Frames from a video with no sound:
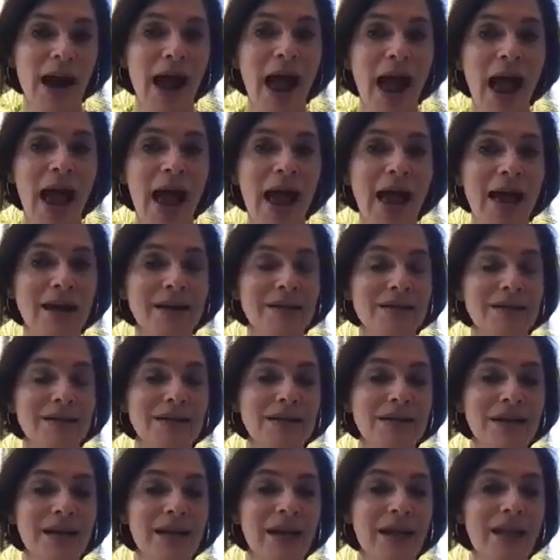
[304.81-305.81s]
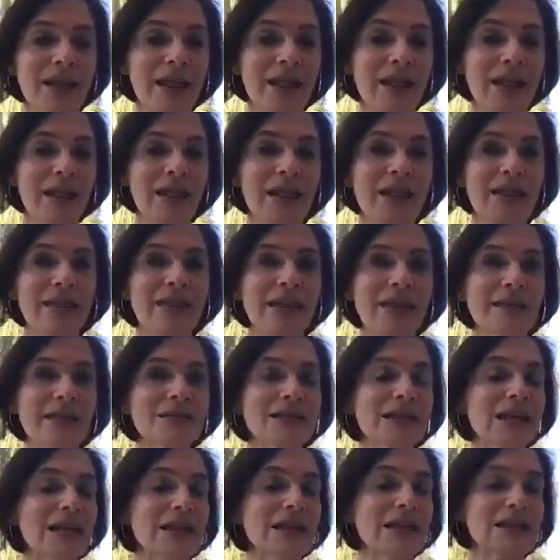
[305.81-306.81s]
And
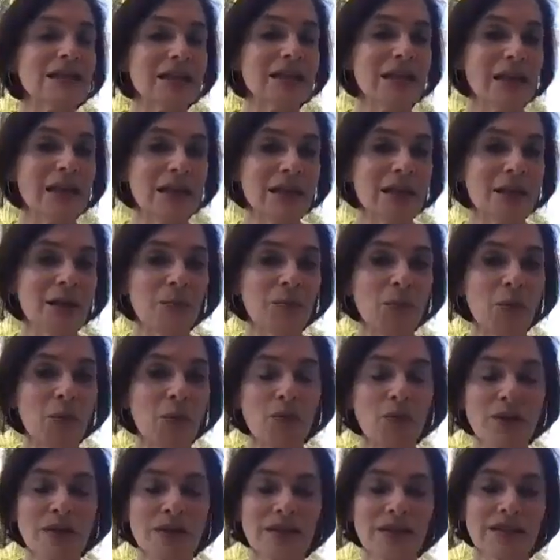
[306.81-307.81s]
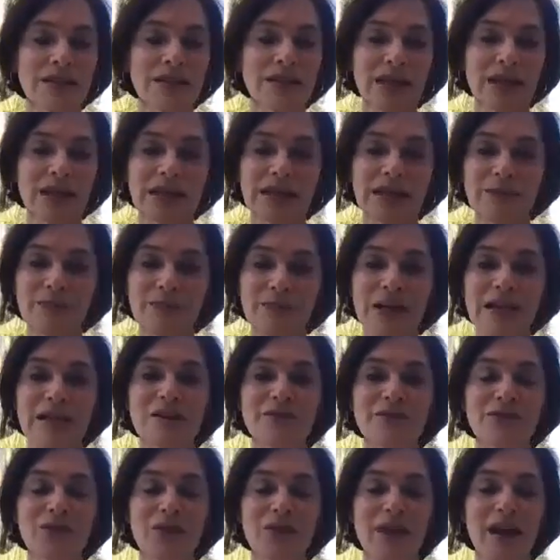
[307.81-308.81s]
there's a importance and a space
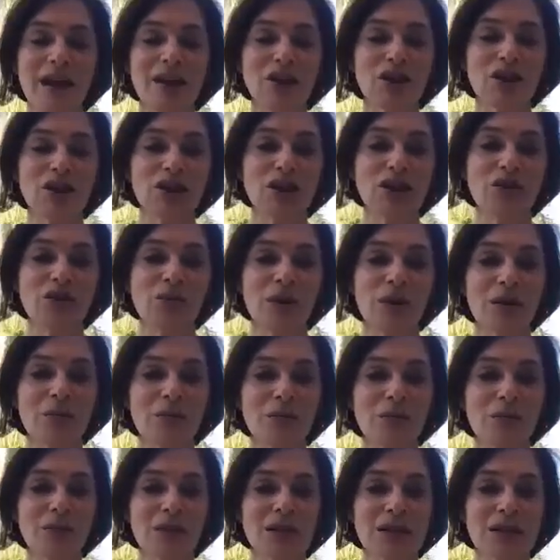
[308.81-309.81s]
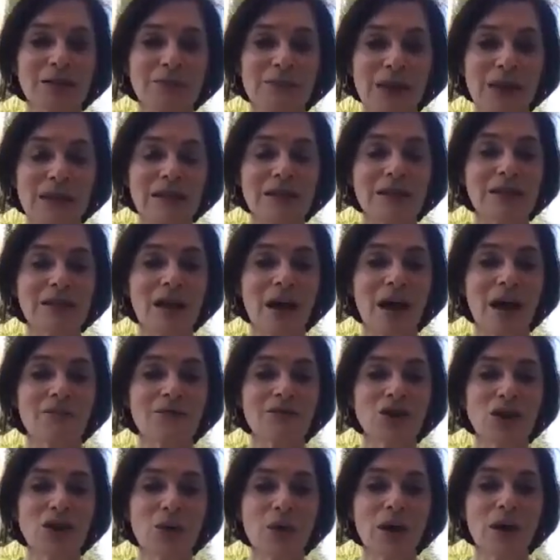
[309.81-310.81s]
for that too, a, a space of
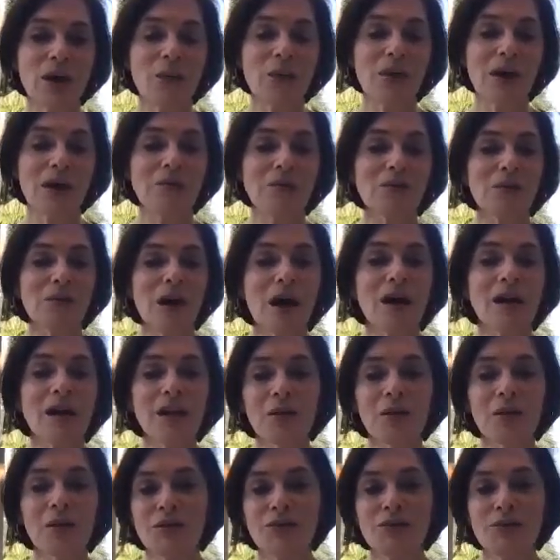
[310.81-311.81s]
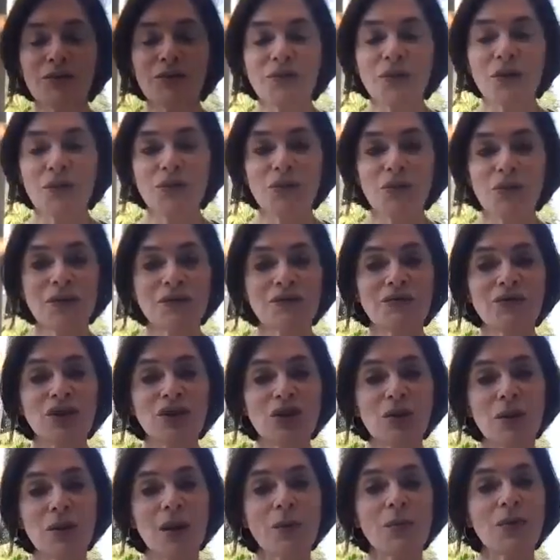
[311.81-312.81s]
showing up. I'll, I'll always refer to as
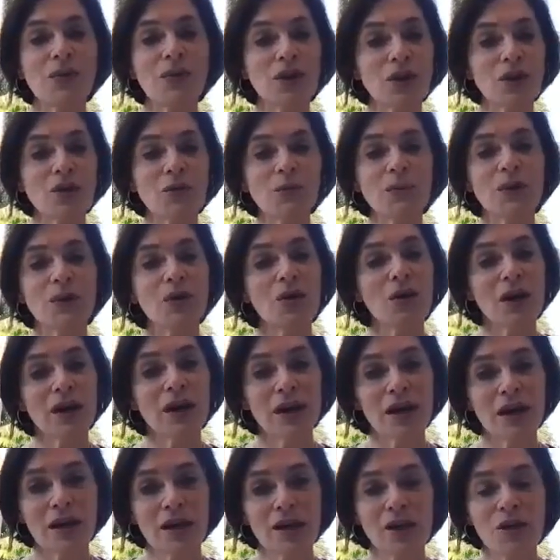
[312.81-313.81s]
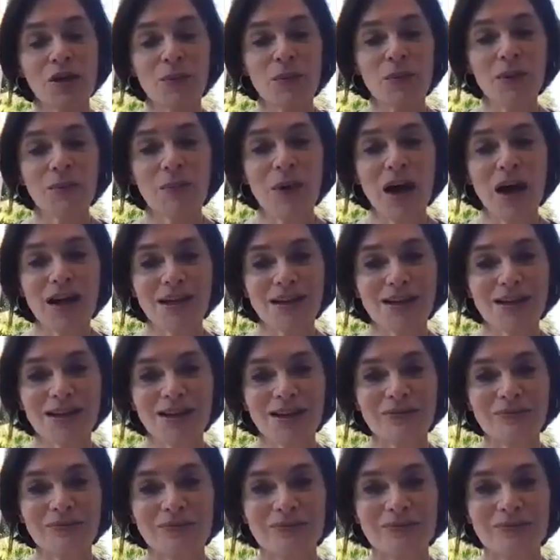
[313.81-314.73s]
showing up with an open heart and an open mind.